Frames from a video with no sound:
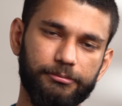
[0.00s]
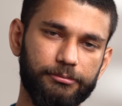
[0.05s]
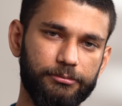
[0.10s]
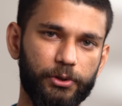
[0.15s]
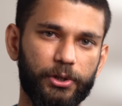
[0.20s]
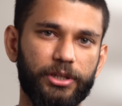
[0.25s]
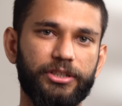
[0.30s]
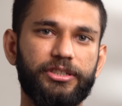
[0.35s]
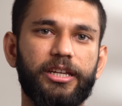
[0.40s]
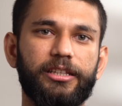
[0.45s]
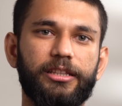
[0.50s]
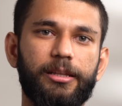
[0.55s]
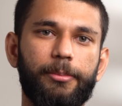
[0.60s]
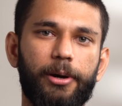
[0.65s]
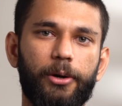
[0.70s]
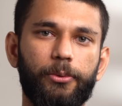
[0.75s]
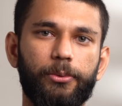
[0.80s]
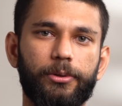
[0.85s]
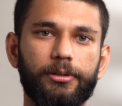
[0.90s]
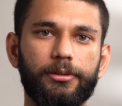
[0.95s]
You can check them
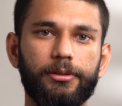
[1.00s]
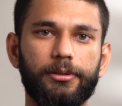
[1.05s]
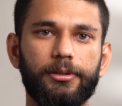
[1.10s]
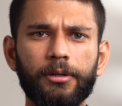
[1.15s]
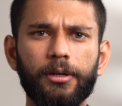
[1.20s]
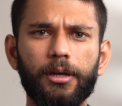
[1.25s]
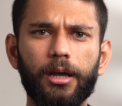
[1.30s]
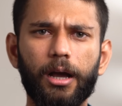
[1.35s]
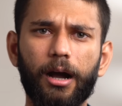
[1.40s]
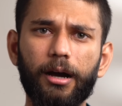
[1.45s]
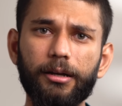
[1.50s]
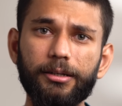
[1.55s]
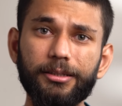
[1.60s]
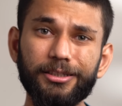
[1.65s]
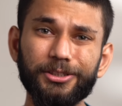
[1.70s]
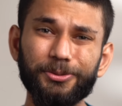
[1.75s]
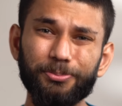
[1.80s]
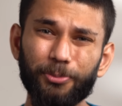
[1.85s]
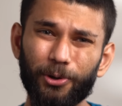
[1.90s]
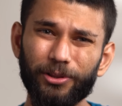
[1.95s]
out.
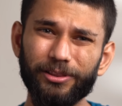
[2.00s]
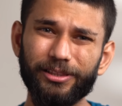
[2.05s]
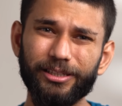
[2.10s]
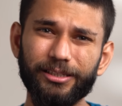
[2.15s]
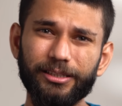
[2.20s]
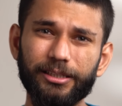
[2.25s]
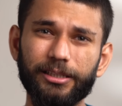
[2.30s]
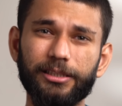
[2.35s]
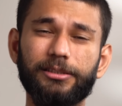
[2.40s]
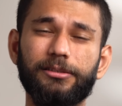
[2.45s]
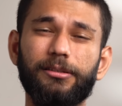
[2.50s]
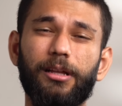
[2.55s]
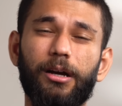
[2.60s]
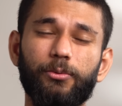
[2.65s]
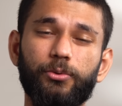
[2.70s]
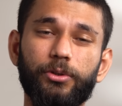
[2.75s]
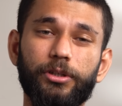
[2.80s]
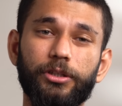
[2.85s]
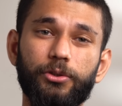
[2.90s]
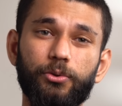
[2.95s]
Another small thing is now
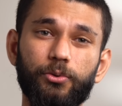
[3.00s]
you can